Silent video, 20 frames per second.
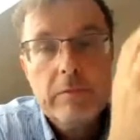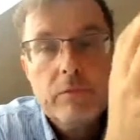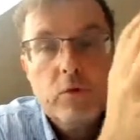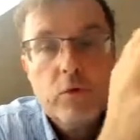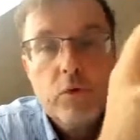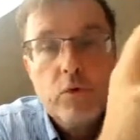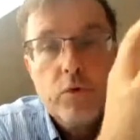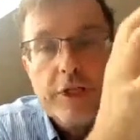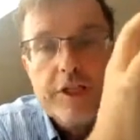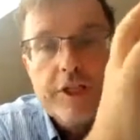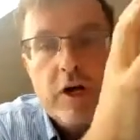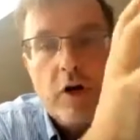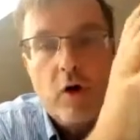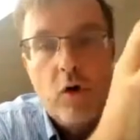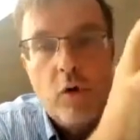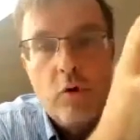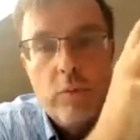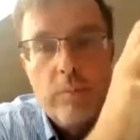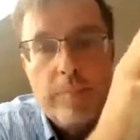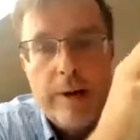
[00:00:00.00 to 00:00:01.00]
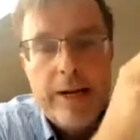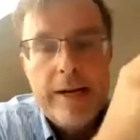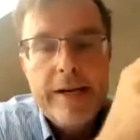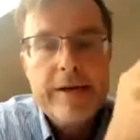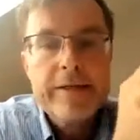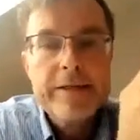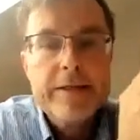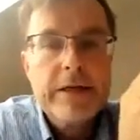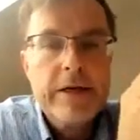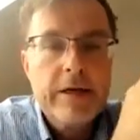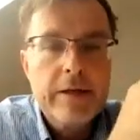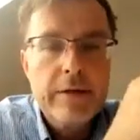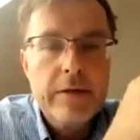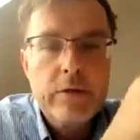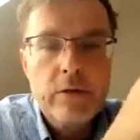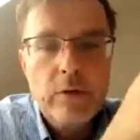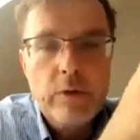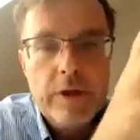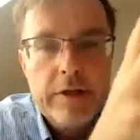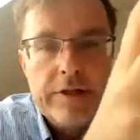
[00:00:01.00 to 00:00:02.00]
choosing their own bricks and
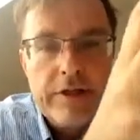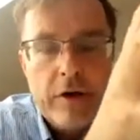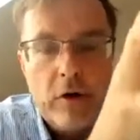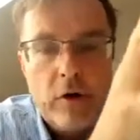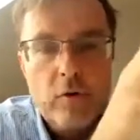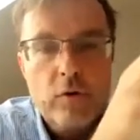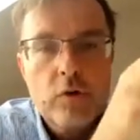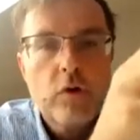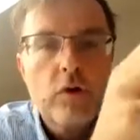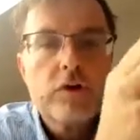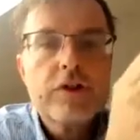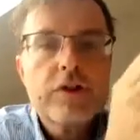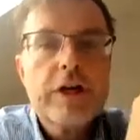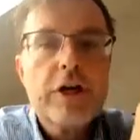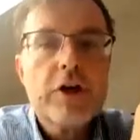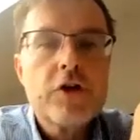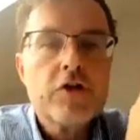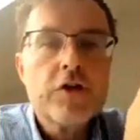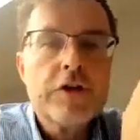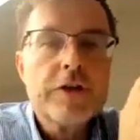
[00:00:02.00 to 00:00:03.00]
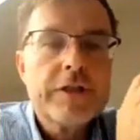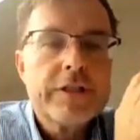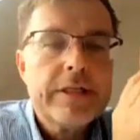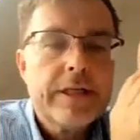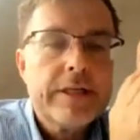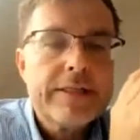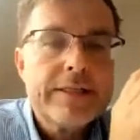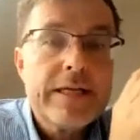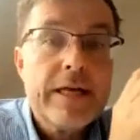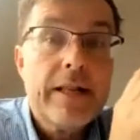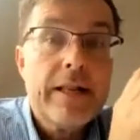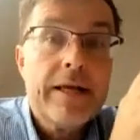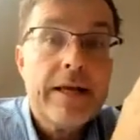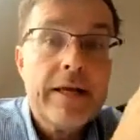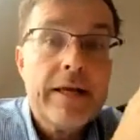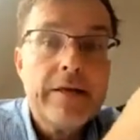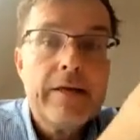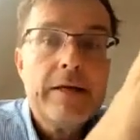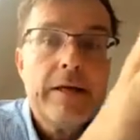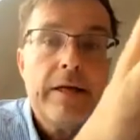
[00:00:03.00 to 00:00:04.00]
doing their own constructions and selling
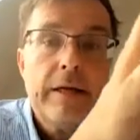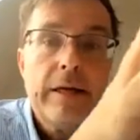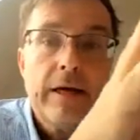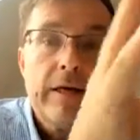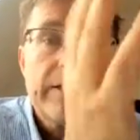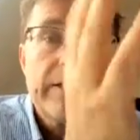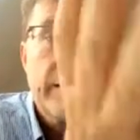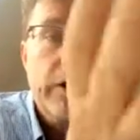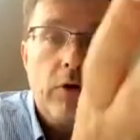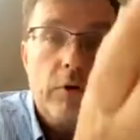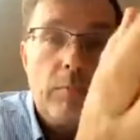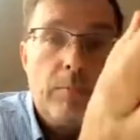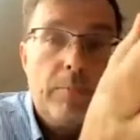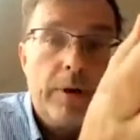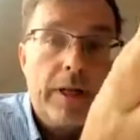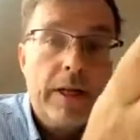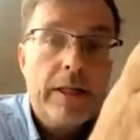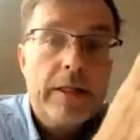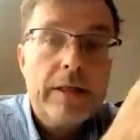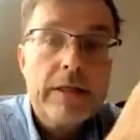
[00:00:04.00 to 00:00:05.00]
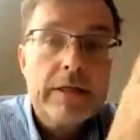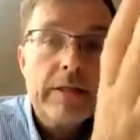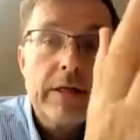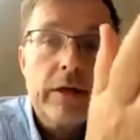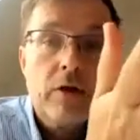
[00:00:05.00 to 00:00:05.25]
it as complete